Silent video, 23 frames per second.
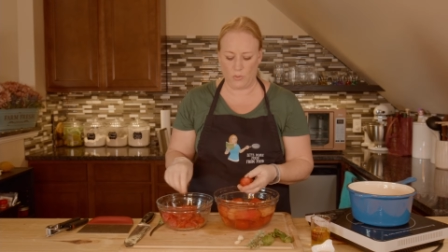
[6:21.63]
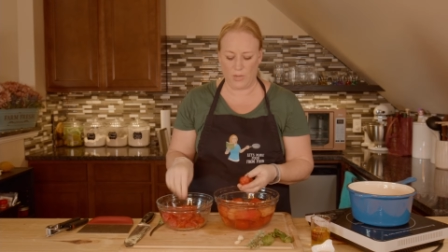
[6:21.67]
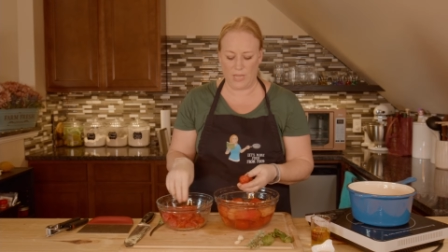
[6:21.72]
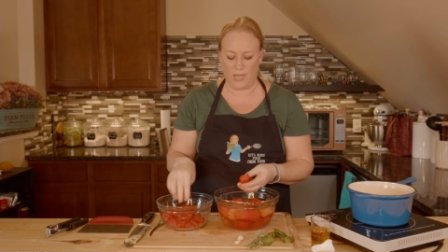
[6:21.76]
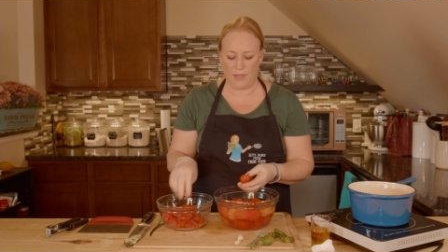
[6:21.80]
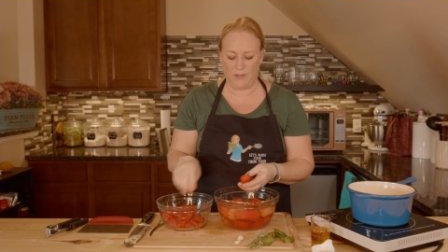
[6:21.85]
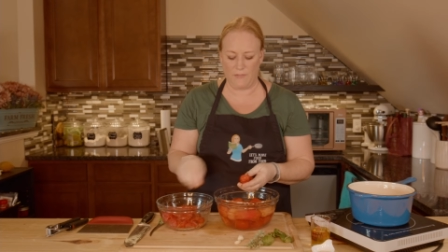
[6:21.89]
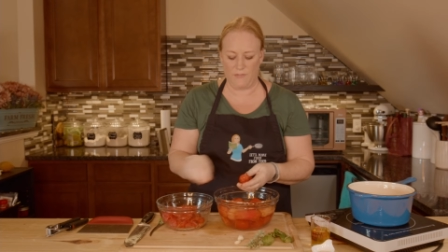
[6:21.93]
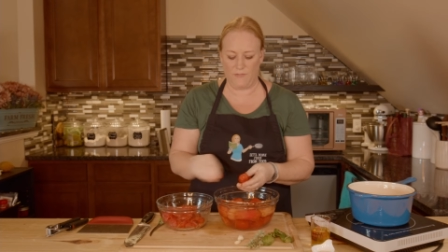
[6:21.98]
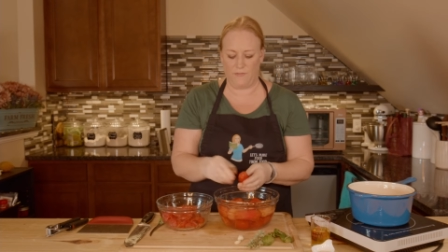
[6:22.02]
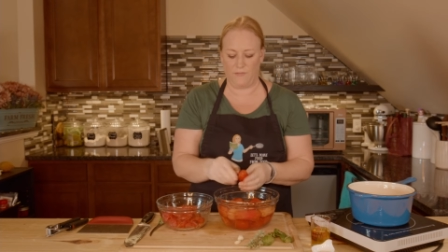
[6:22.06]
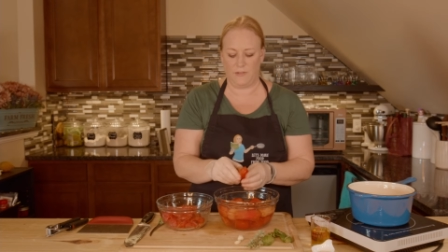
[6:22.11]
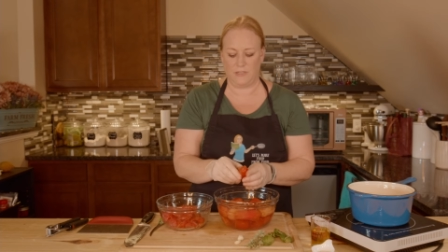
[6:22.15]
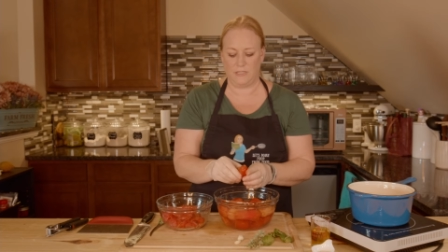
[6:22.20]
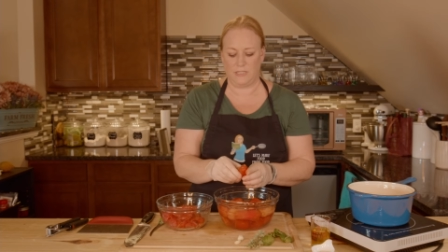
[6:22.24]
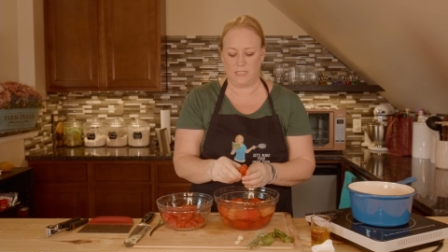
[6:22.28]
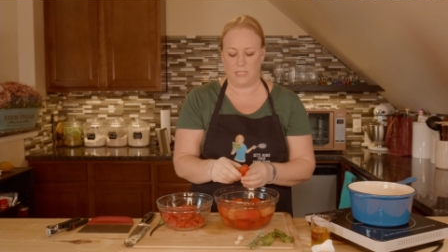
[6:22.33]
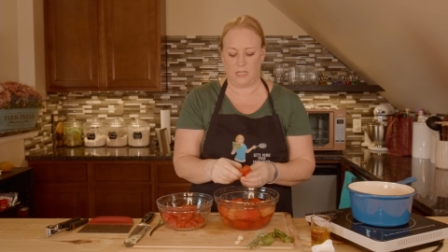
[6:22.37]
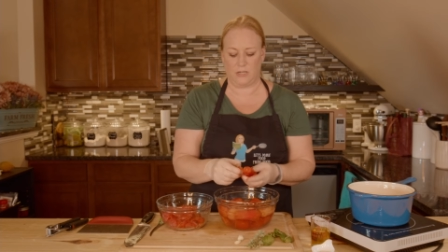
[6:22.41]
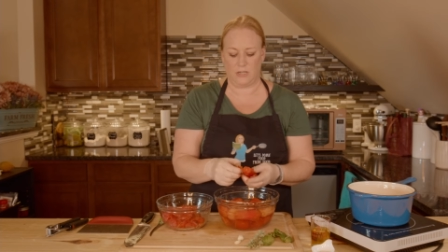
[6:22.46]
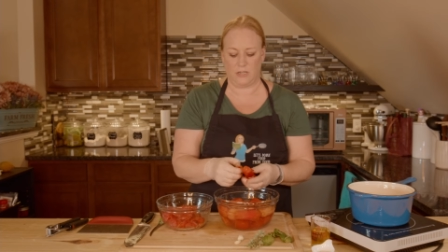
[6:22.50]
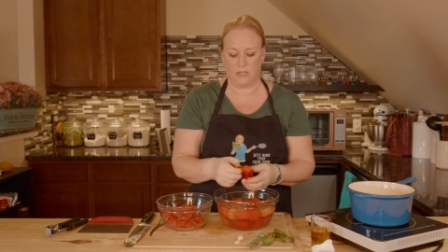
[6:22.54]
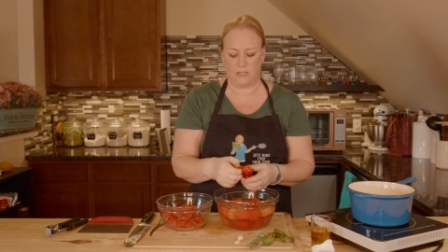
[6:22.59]
We have
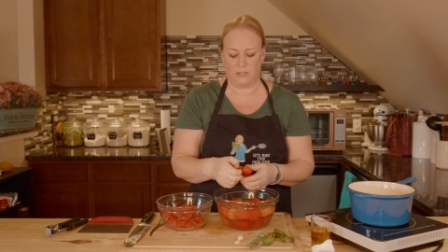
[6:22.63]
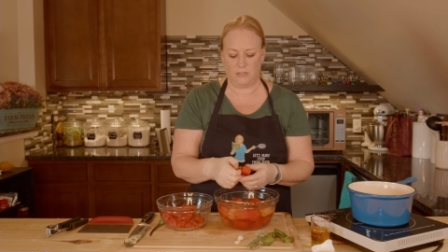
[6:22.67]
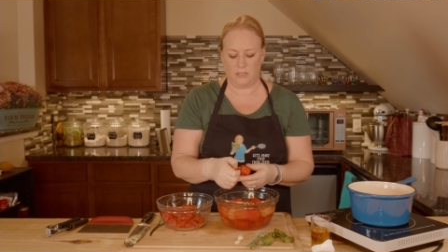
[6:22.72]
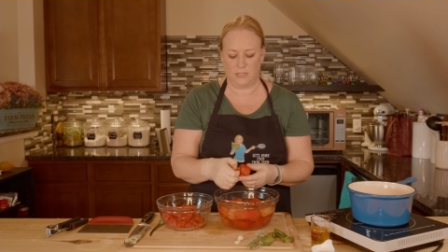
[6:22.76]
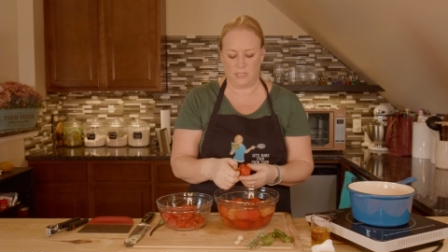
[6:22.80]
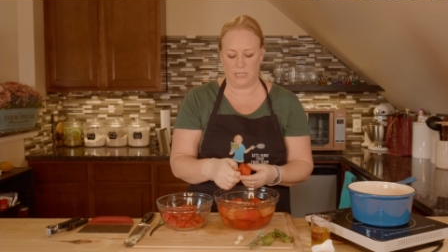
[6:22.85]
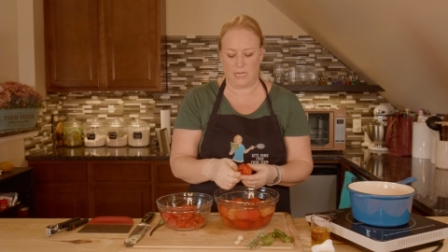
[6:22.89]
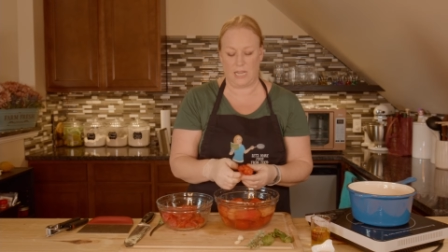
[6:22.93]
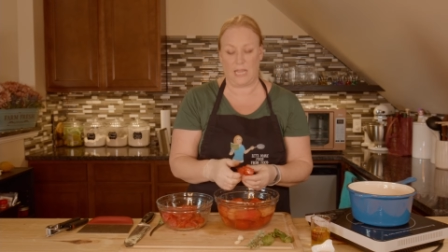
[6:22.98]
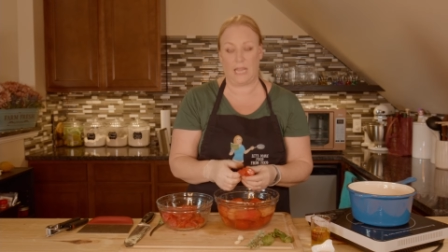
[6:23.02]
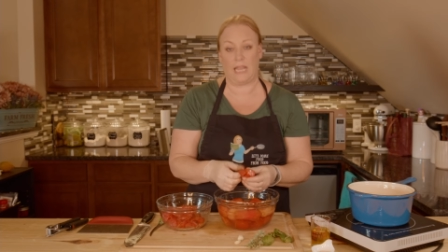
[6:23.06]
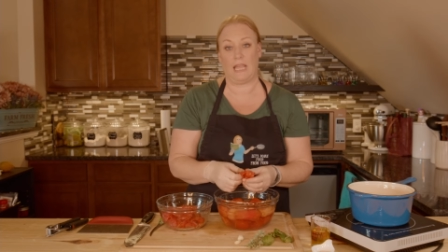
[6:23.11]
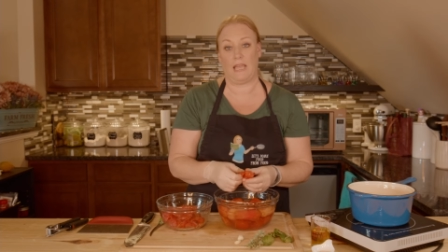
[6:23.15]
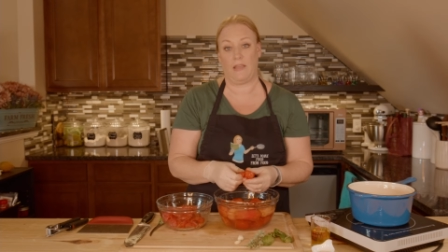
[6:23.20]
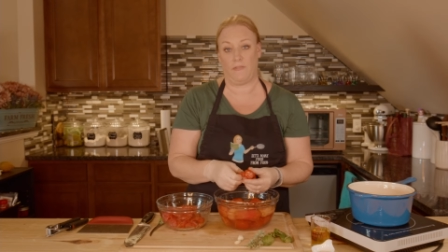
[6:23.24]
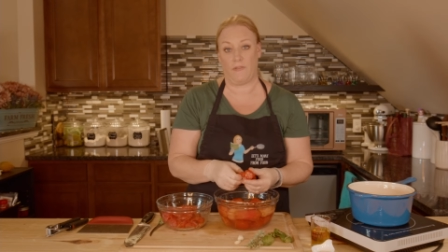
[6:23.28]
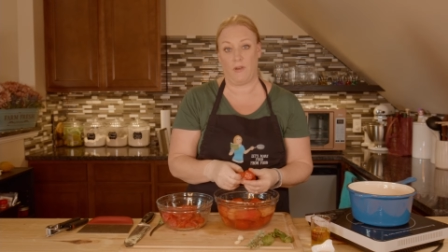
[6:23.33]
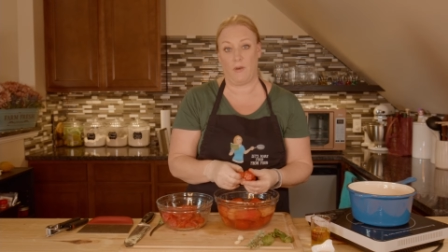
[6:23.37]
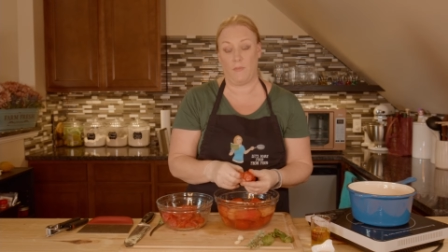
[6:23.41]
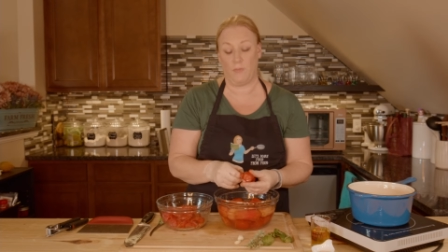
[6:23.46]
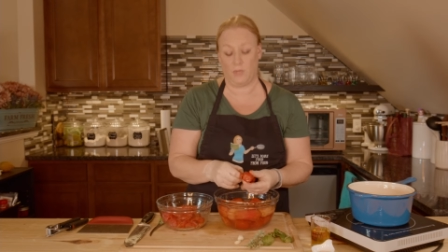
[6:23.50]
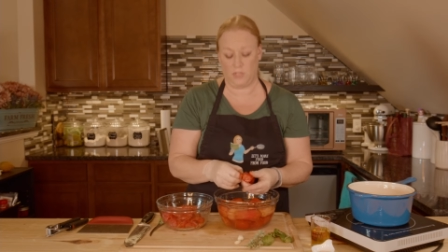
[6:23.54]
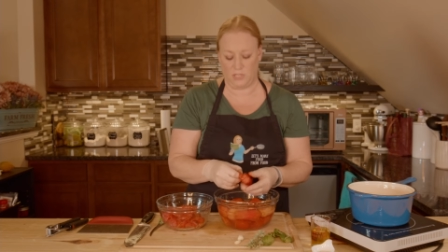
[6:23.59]
dinner tonight,
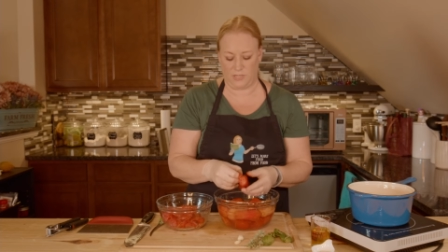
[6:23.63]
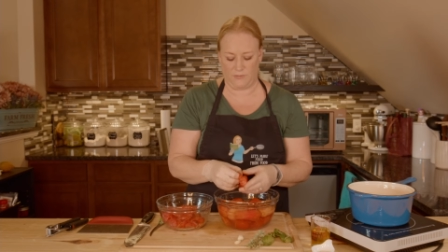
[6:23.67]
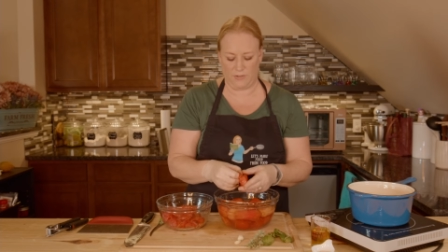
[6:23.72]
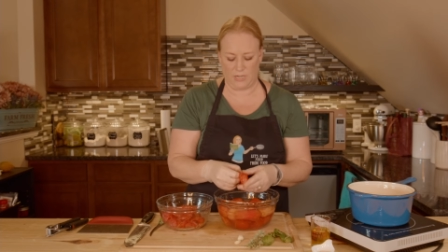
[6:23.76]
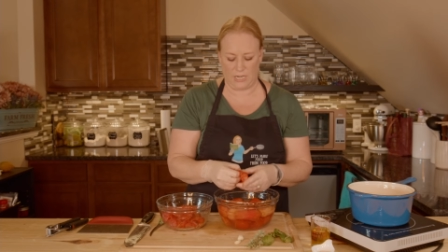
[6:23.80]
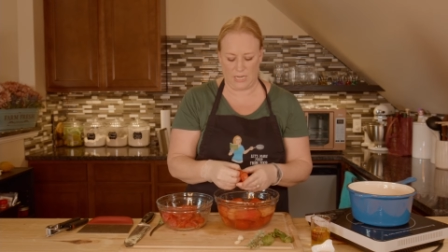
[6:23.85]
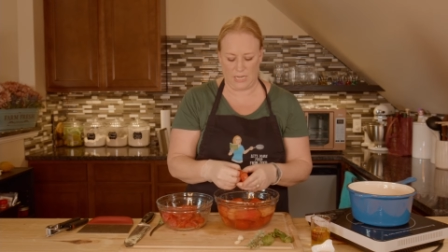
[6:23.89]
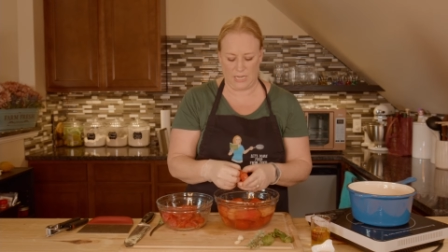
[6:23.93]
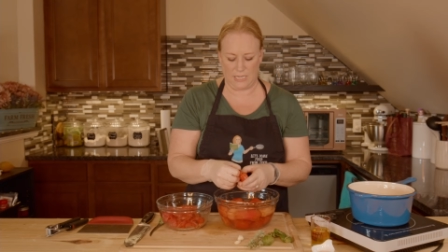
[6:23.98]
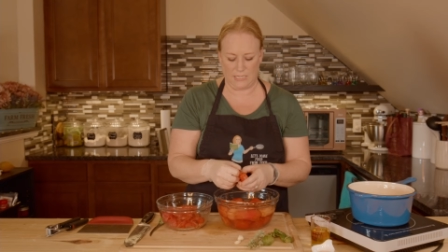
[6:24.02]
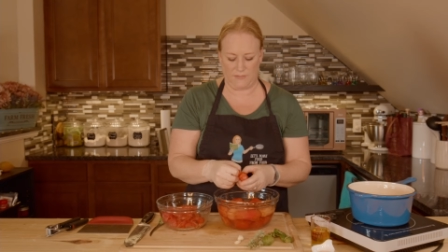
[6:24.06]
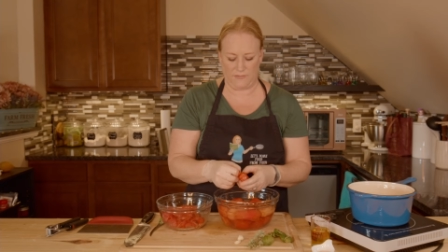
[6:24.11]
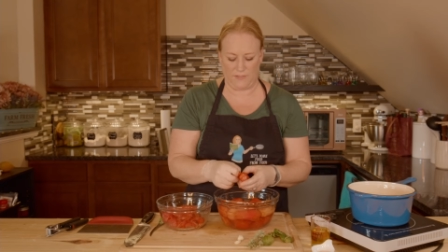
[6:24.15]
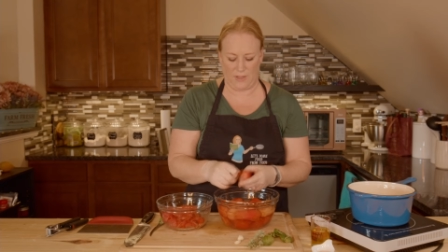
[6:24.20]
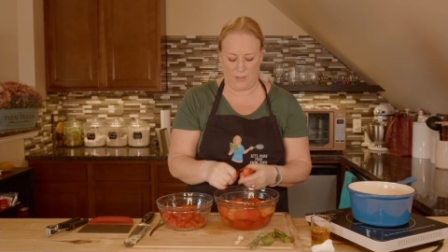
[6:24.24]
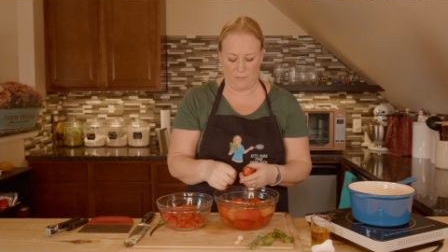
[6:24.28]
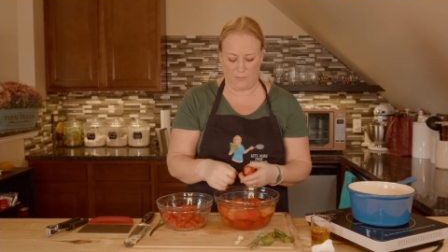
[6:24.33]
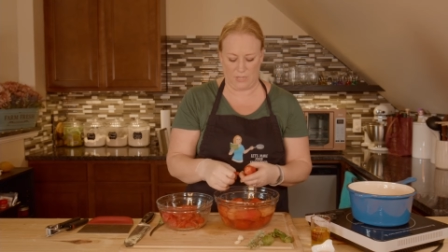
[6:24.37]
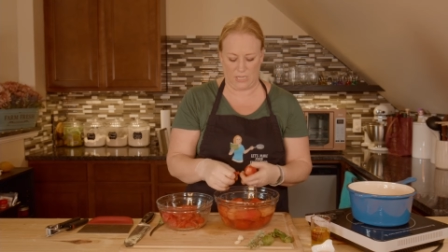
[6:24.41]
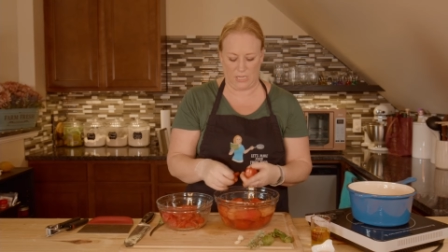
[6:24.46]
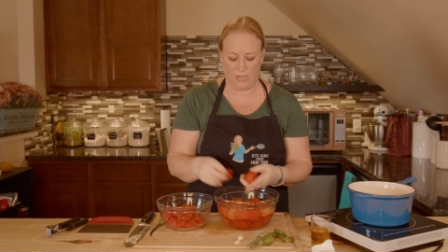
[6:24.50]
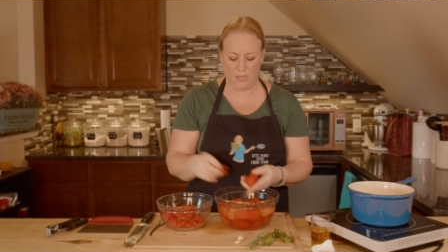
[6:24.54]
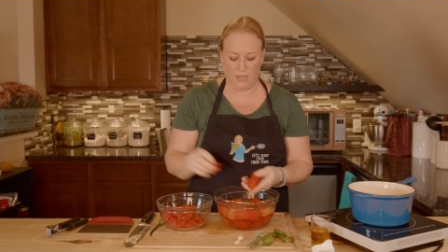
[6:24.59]
almost every night as a
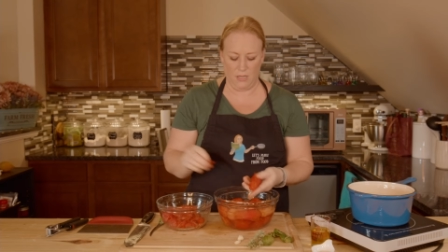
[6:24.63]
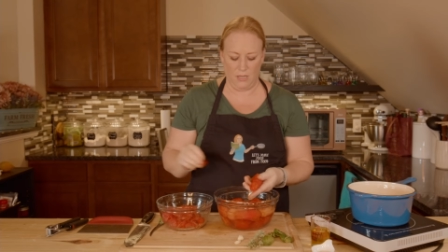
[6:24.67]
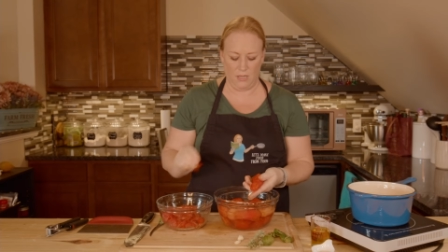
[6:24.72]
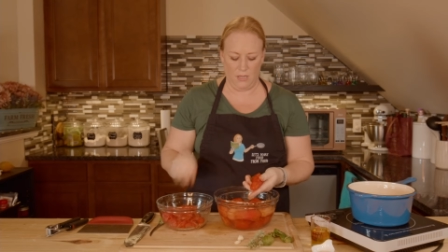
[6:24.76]
family.